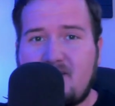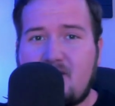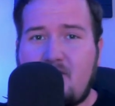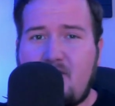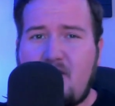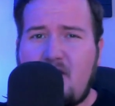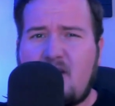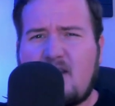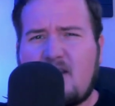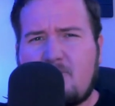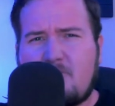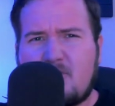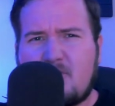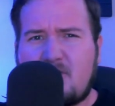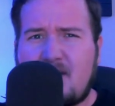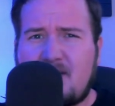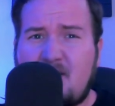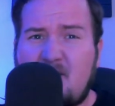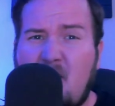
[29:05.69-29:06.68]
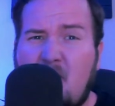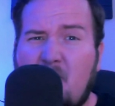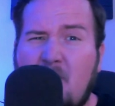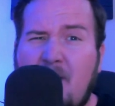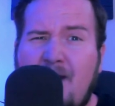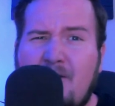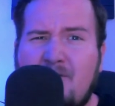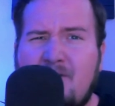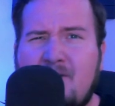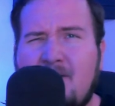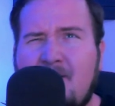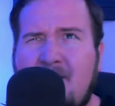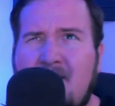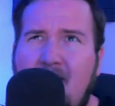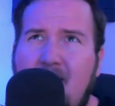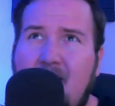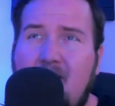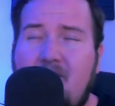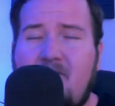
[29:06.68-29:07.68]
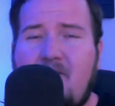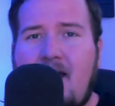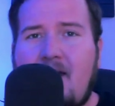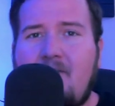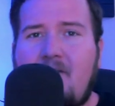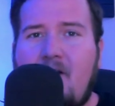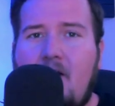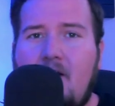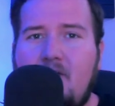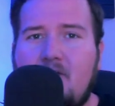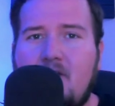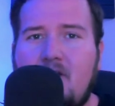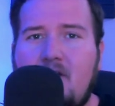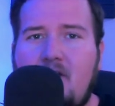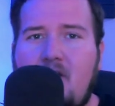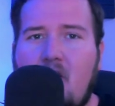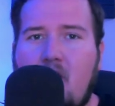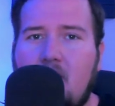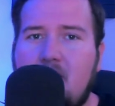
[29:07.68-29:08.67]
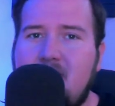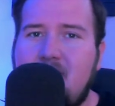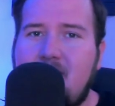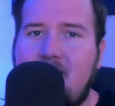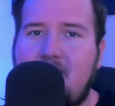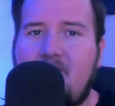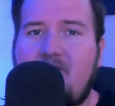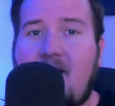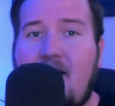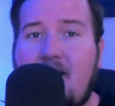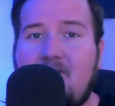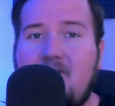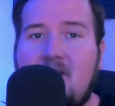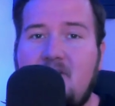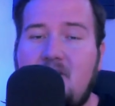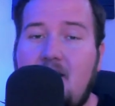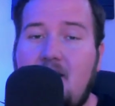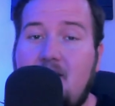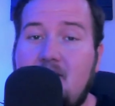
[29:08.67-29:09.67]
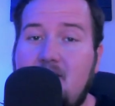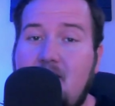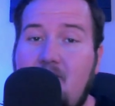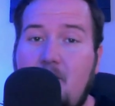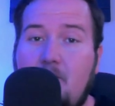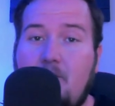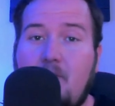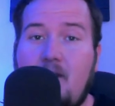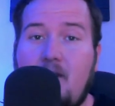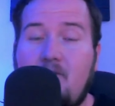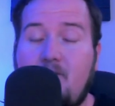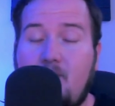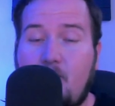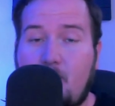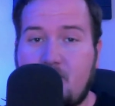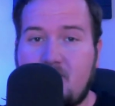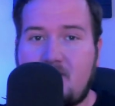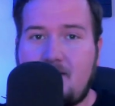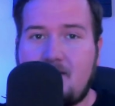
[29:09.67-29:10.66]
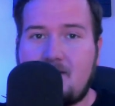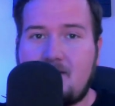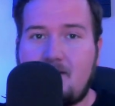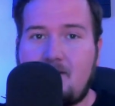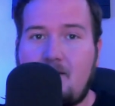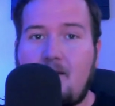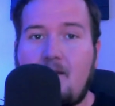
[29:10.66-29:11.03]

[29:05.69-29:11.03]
So you could have projected around 500 yards and 5 touchdowns if he played a full season.